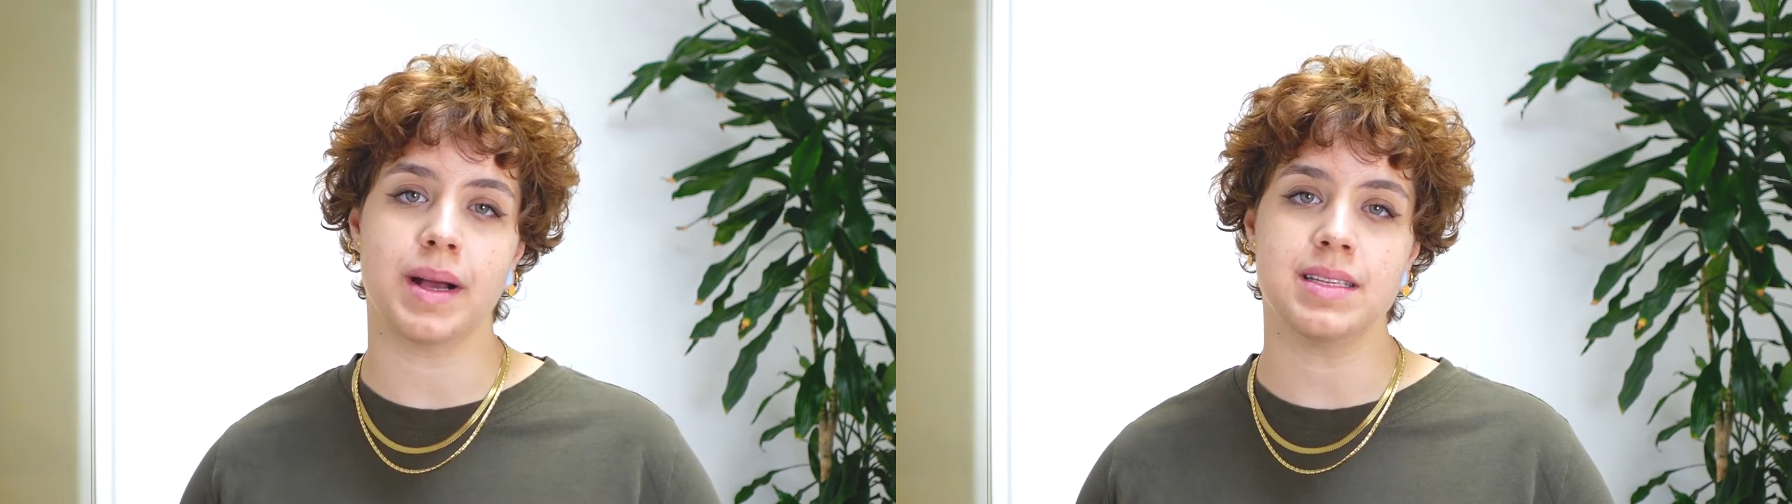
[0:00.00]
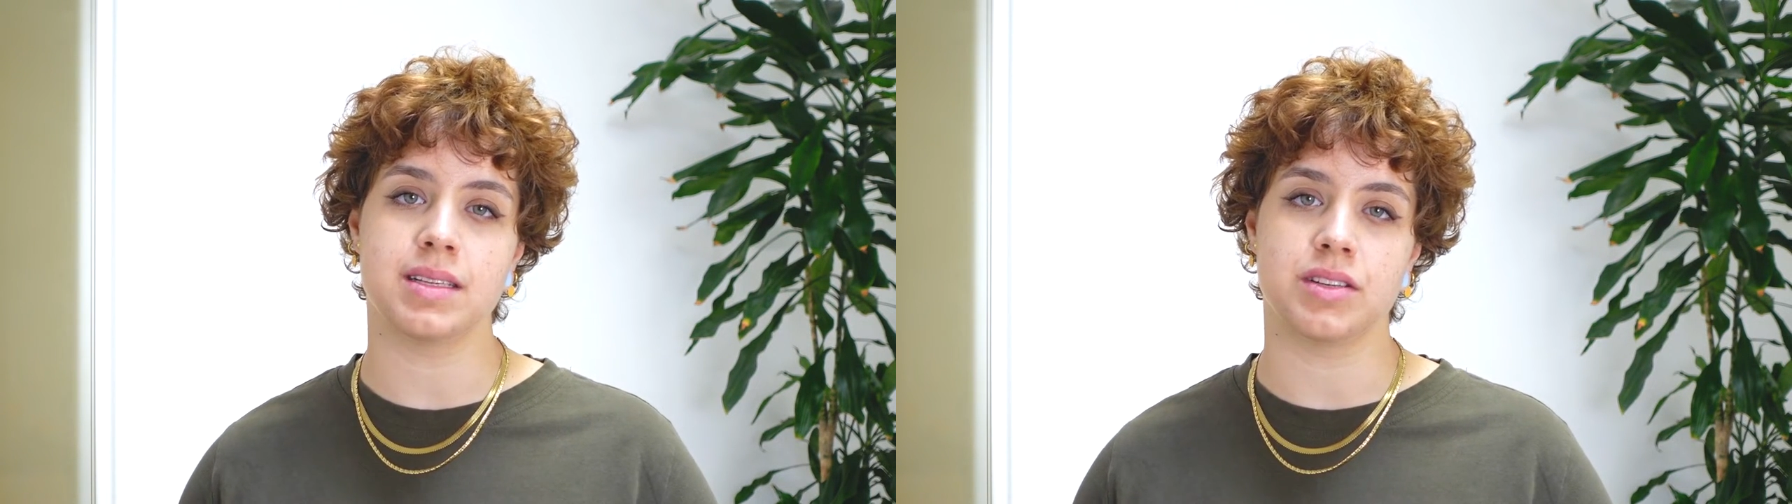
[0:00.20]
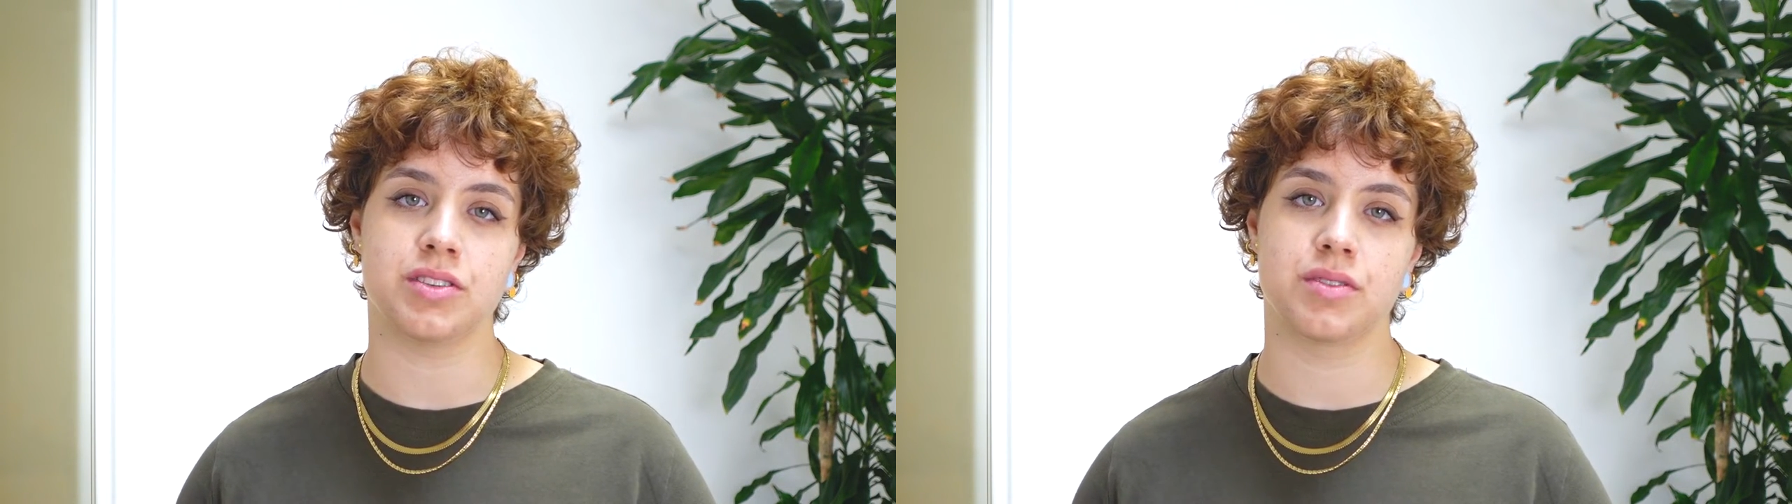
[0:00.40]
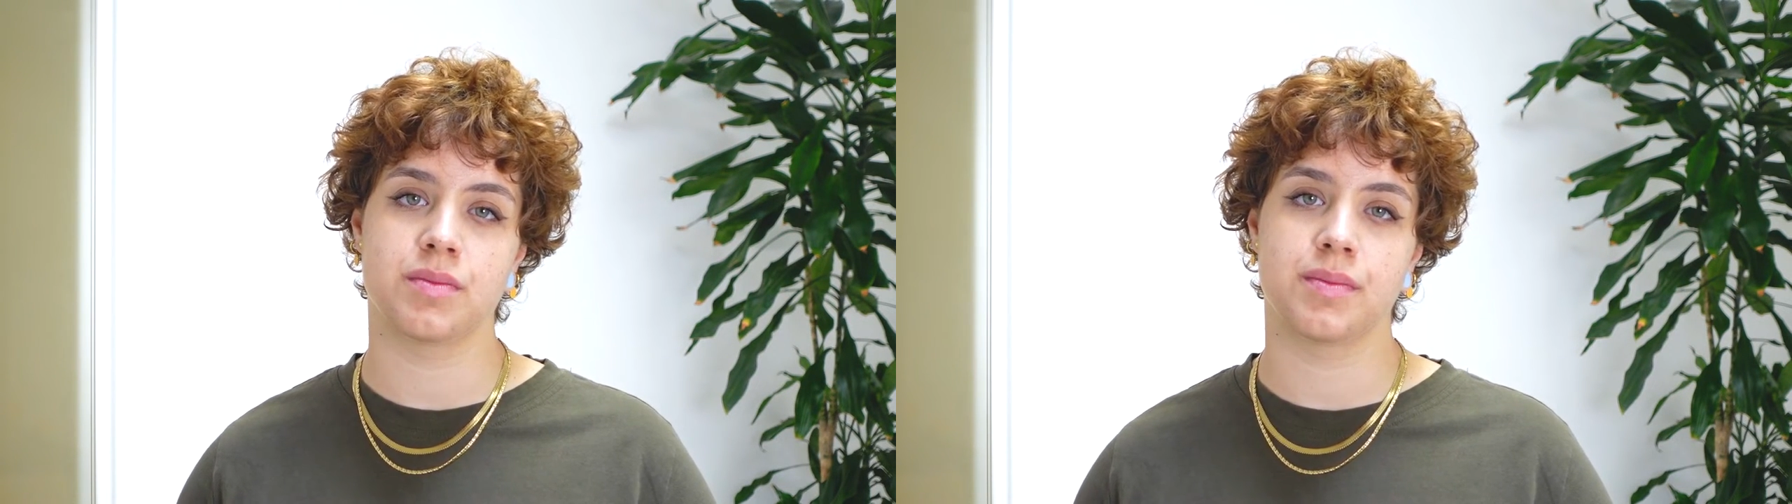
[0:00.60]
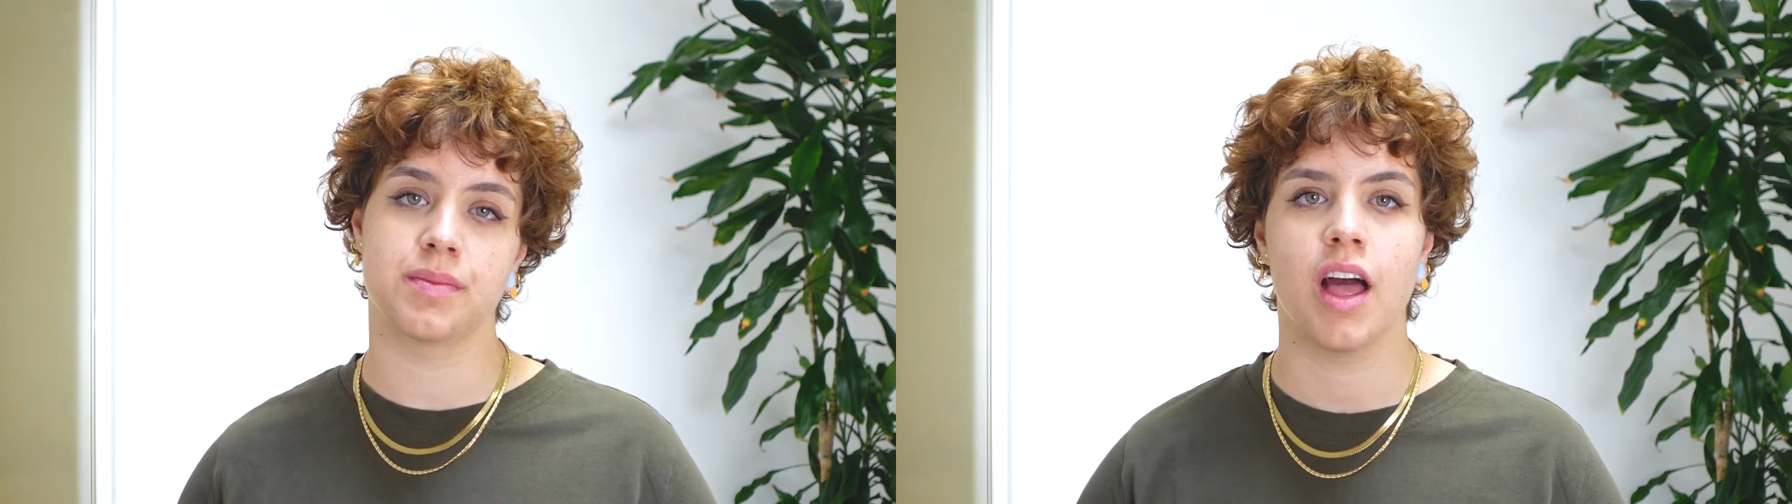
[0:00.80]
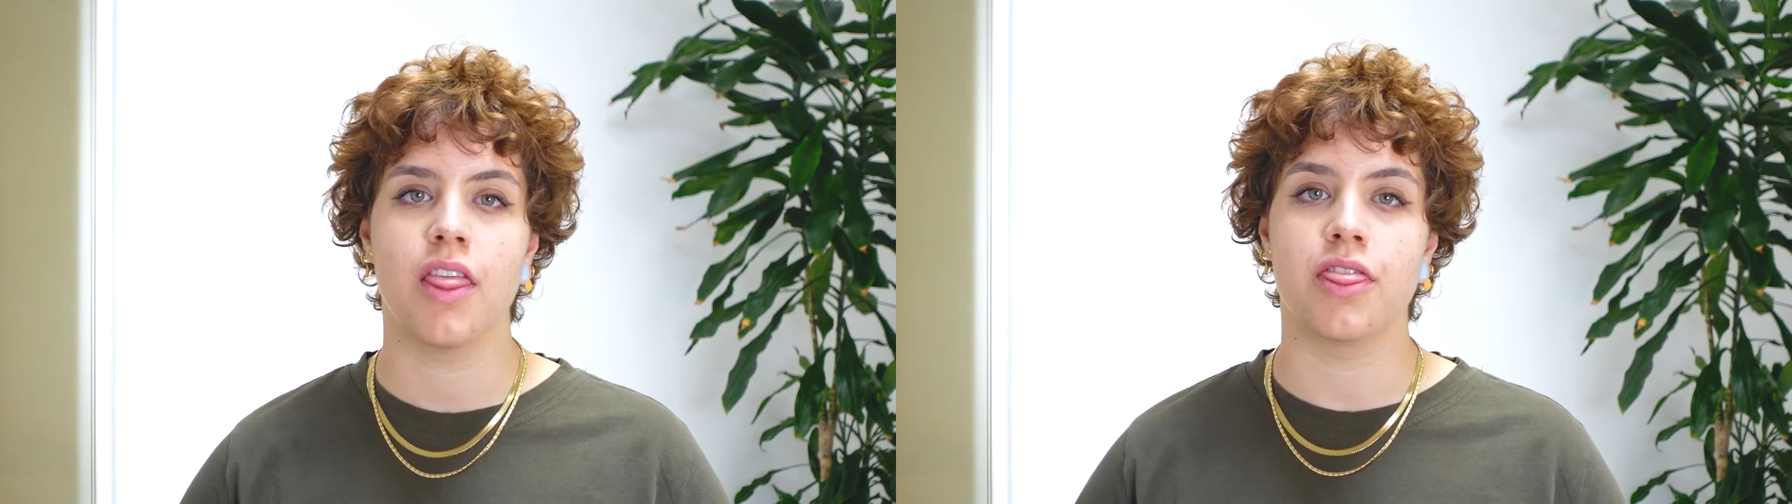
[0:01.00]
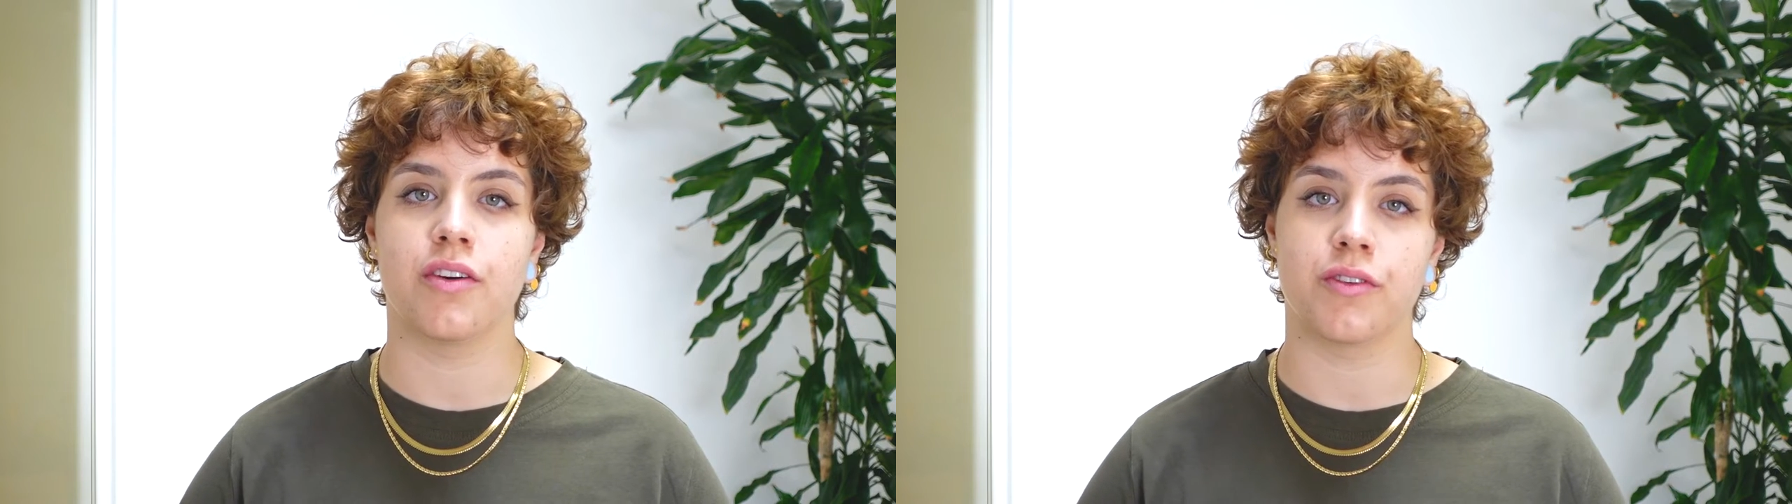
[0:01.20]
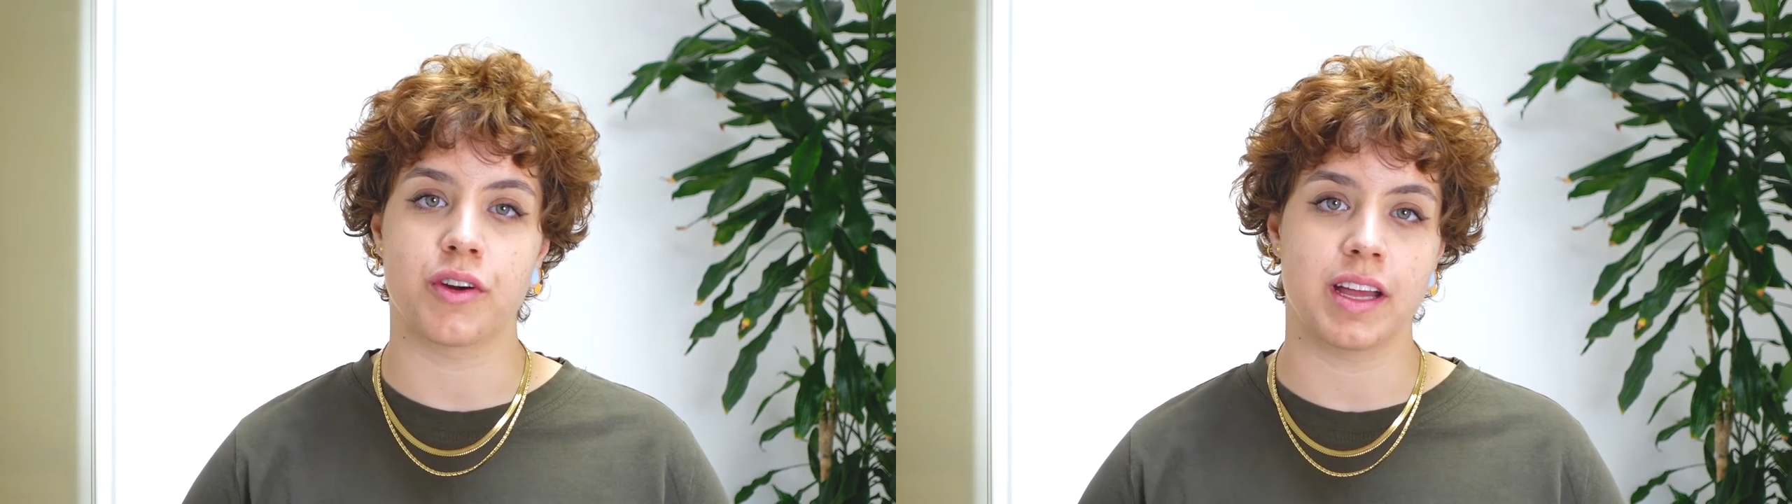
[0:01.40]
message.
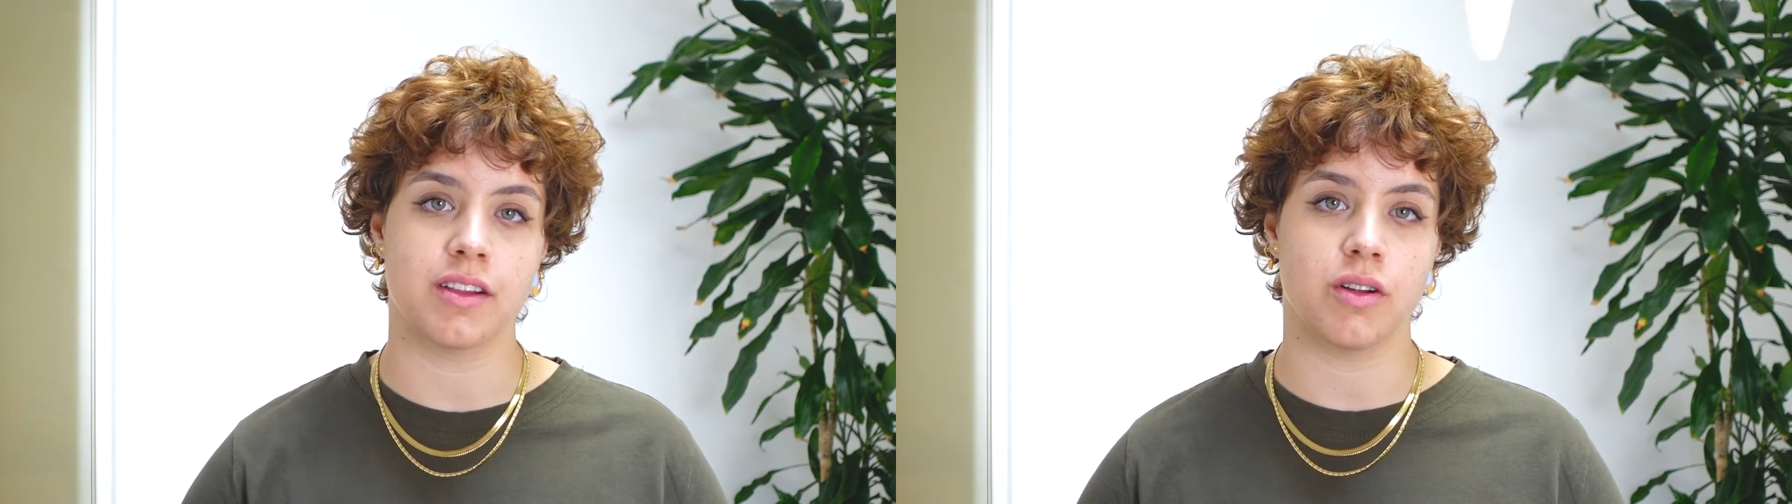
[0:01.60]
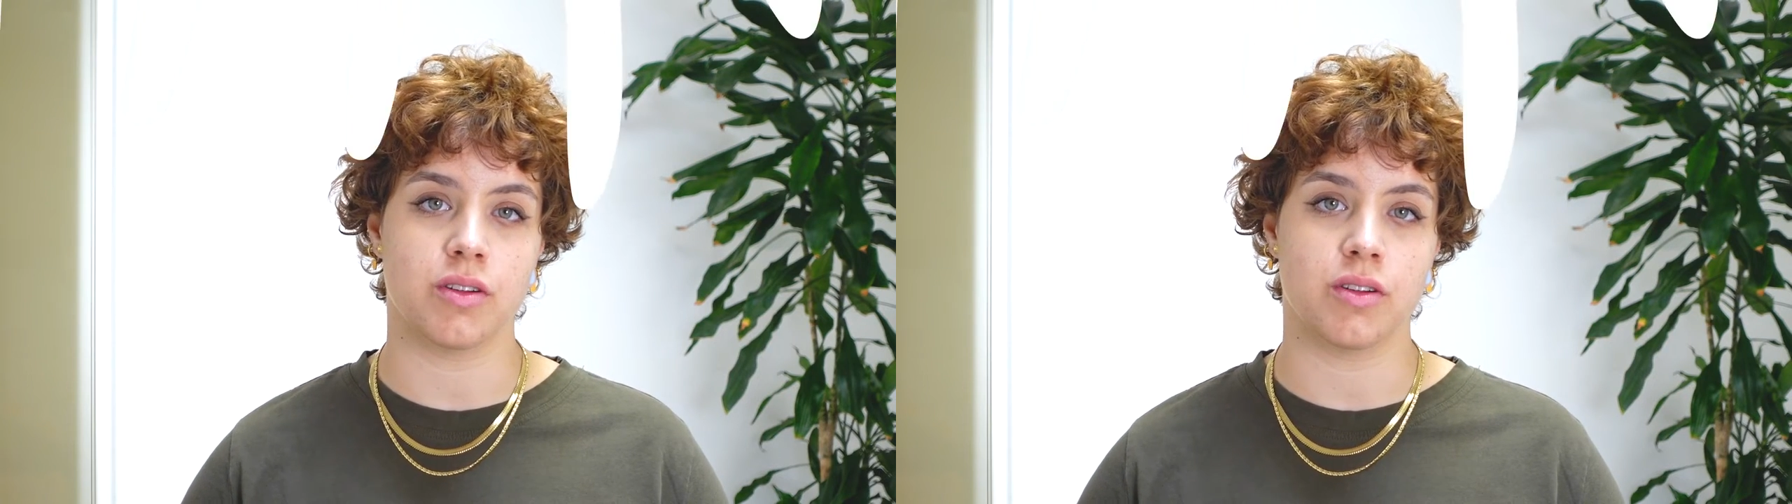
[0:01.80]
Don't forget